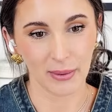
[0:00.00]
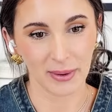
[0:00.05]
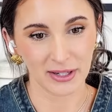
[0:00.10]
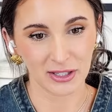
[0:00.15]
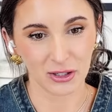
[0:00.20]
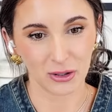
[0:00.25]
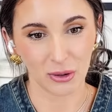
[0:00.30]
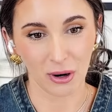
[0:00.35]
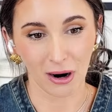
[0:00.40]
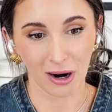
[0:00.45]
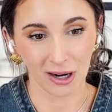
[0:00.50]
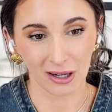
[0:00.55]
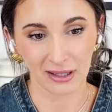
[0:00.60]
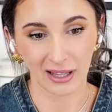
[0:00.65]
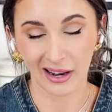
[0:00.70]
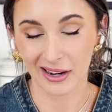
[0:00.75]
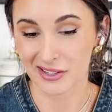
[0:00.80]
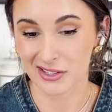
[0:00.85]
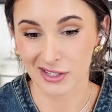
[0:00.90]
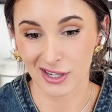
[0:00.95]
went too hard,
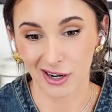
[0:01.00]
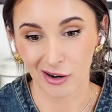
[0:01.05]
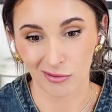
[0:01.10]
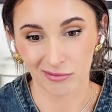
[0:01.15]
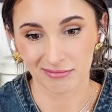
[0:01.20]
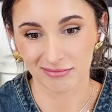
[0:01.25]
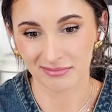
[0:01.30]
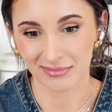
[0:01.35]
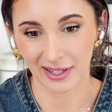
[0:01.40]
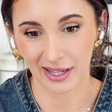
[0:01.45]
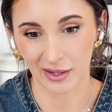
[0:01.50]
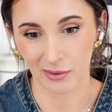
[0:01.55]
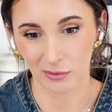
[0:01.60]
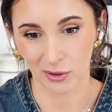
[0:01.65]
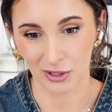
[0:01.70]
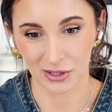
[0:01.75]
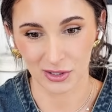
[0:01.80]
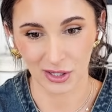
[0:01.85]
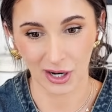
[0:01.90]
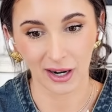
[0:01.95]
let us know. And
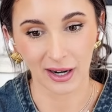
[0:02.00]
we're sorry.